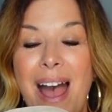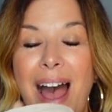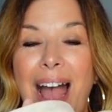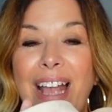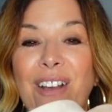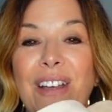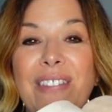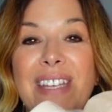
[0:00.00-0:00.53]

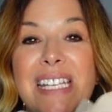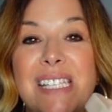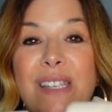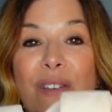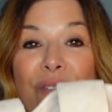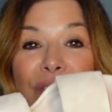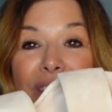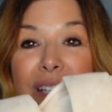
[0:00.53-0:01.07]
I got
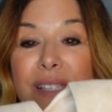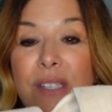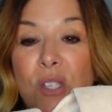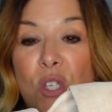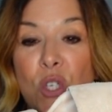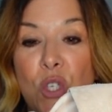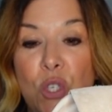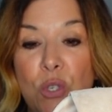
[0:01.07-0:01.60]
these
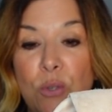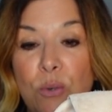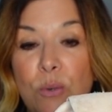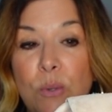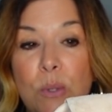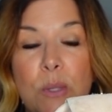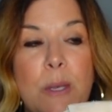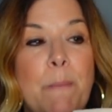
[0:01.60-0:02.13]
Vince
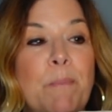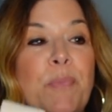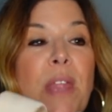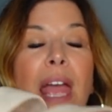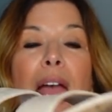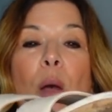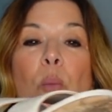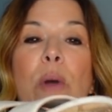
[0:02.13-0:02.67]
shoes,
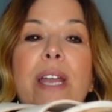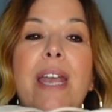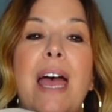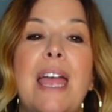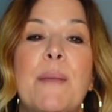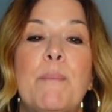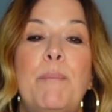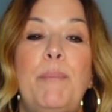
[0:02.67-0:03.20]
and when
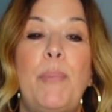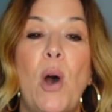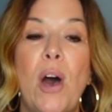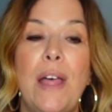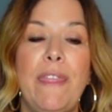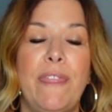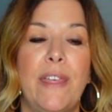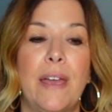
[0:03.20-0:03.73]
I
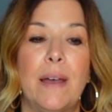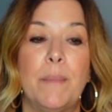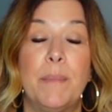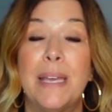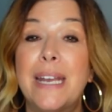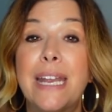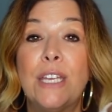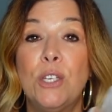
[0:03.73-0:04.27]
bought them,
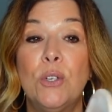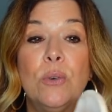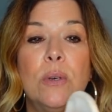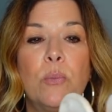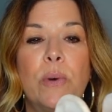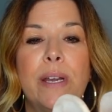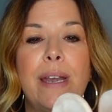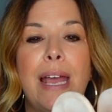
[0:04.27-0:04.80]
and I knew
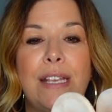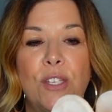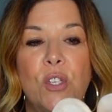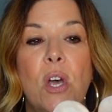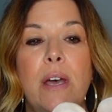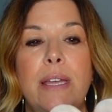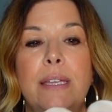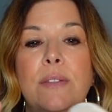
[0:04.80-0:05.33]
it when I
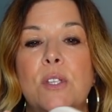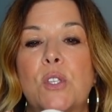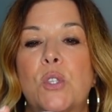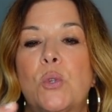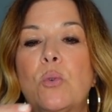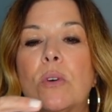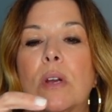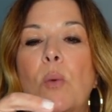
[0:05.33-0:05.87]
saw it in the
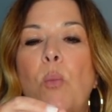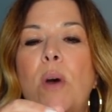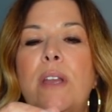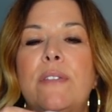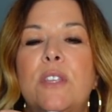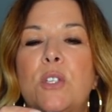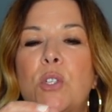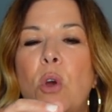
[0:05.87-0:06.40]
store, one
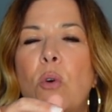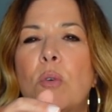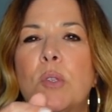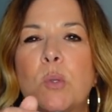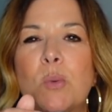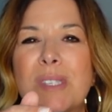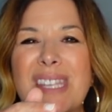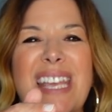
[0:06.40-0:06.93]
of the
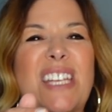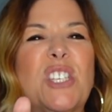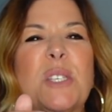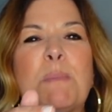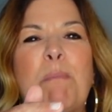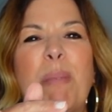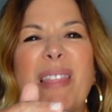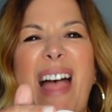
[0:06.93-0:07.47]
toes was like
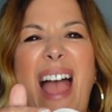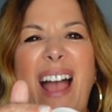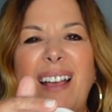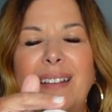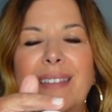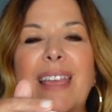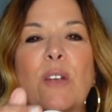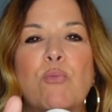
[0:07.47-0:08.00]
just
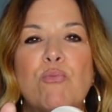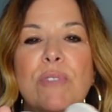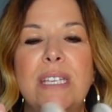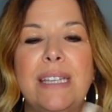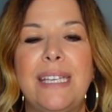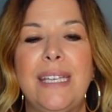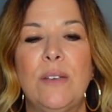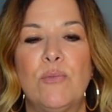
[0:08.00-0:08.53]
black, like
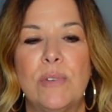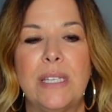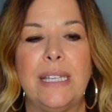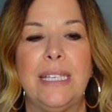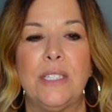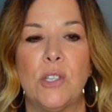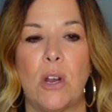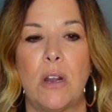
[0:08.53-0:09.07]
really,
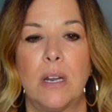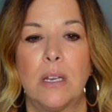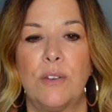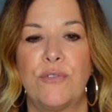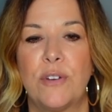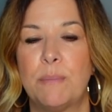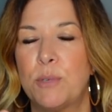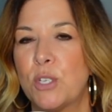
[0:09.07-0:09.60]
really dark
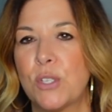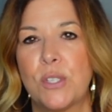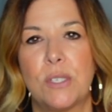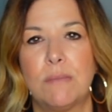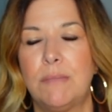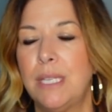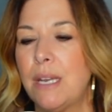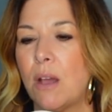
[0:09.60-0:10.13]
from
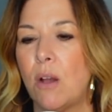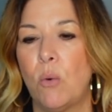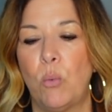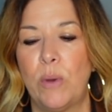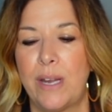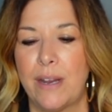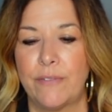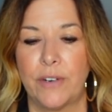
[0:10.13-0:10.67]
just, you know,
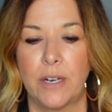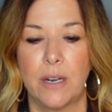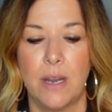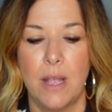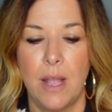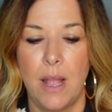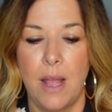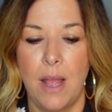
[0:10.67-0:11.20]
whatever.
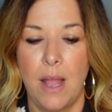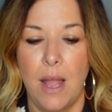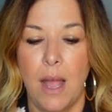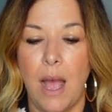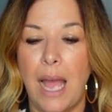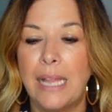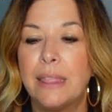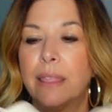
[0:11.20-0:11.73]

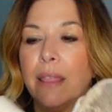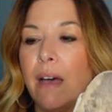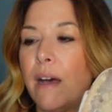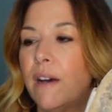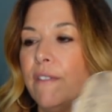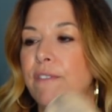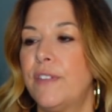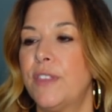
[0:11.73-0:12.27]
I
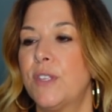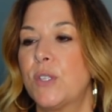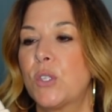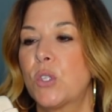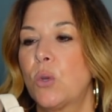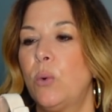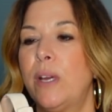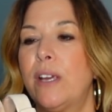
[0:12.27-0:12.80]
love the
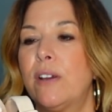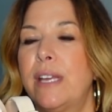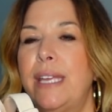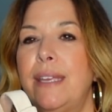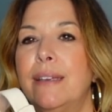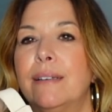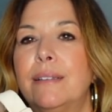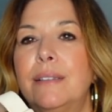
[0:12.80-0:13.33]
square
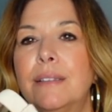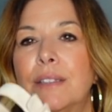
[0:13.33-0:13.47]
heel.